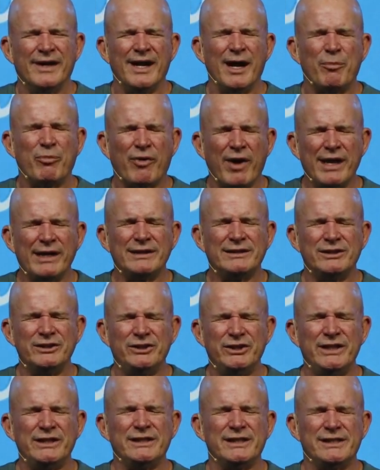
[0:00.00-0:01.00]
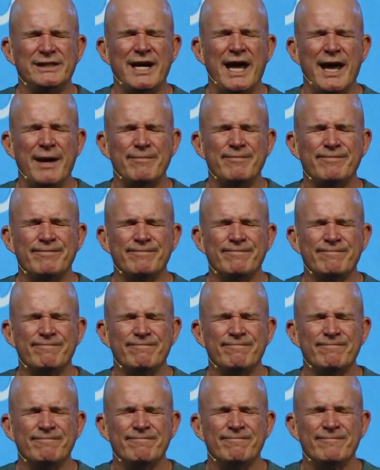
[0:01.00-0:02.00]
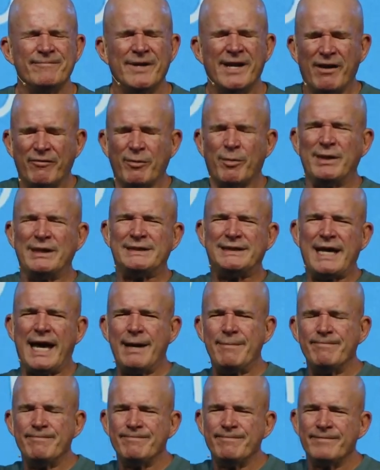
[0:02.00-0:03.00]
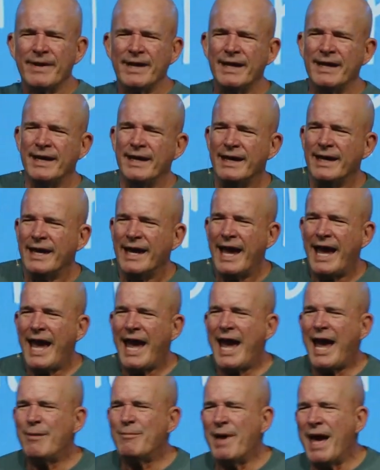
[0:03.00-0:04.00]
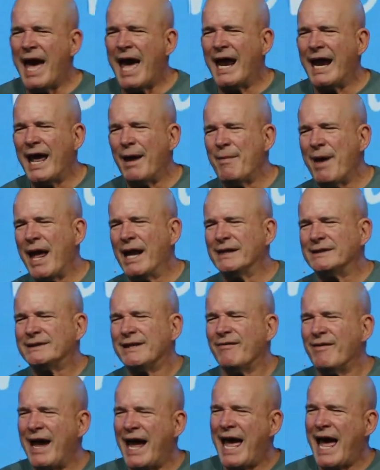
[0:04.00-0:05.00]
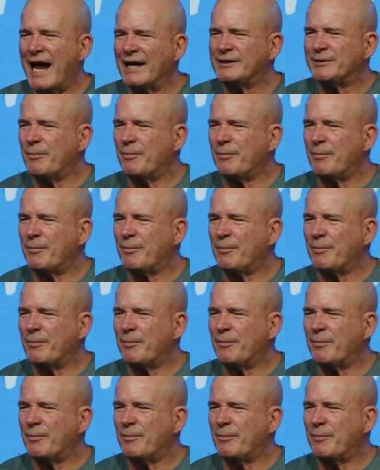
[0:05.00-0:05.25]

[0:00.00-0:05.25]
I pray this in Jesus' name. And everybody said, amen. Amen. Amen. Let's give a hand.